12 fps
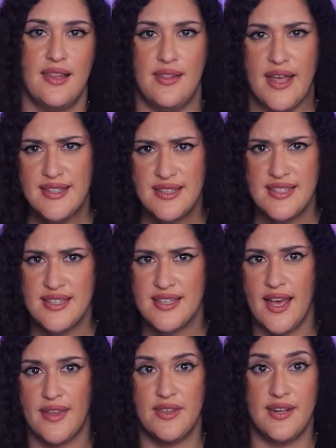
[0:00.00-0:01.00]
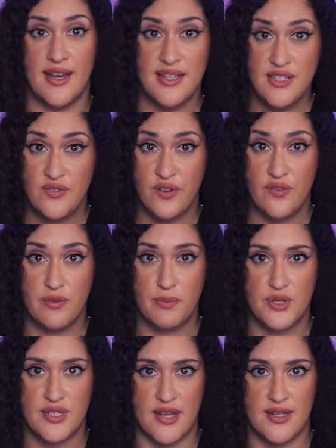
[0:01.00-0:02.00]
Latency at the 95th
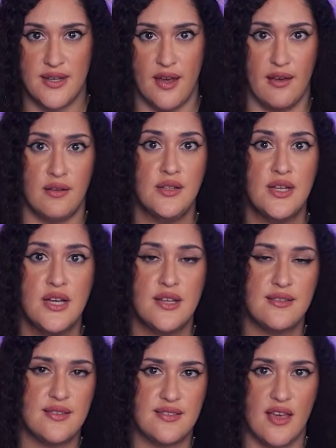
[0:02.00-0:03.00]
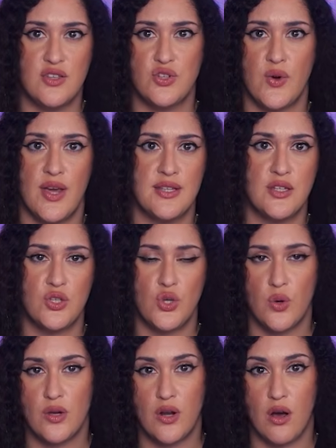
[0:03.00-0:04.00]
percentile, success rate,
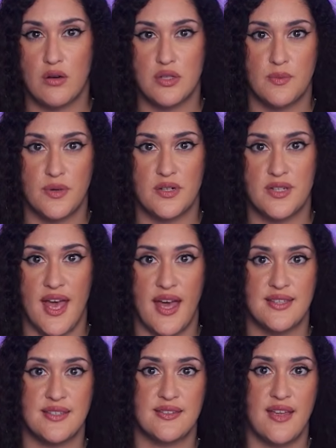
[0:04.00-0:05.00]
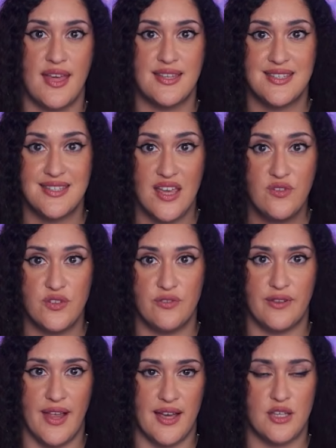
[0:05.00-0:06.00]
token cost per task, and safety
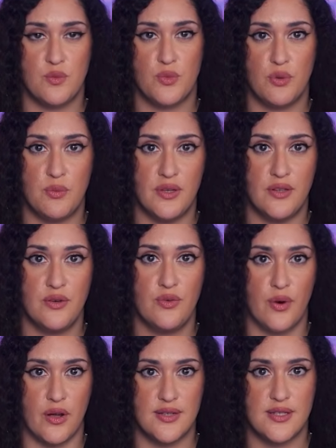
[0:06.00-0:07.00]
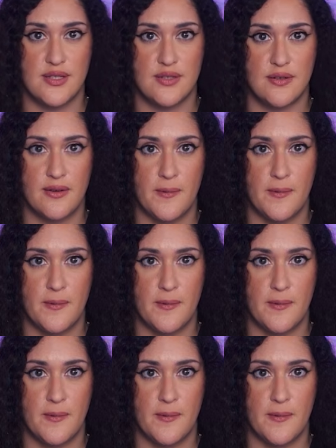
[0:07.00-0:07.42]
flags per million runs.